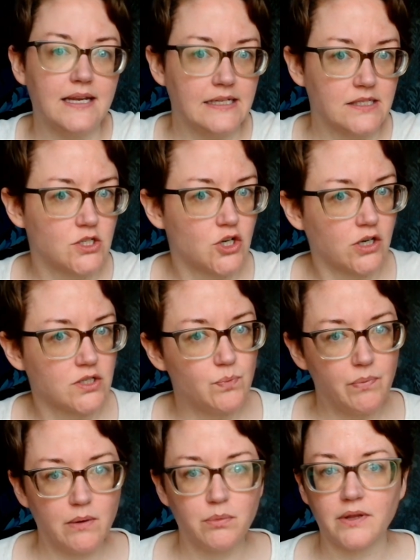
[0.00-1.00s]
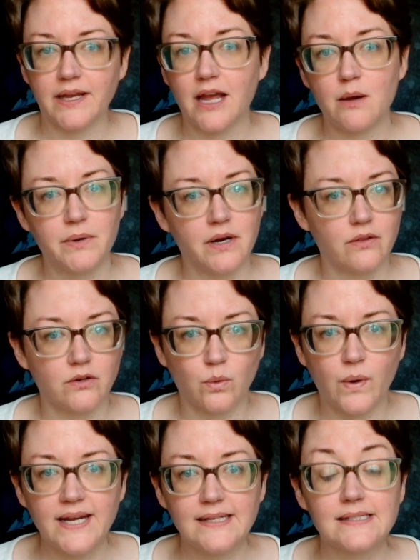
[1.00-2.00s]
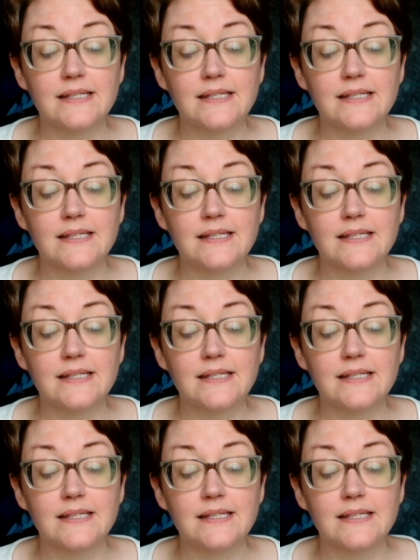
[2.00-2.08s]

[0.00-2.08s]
it starts bubbling up in other ways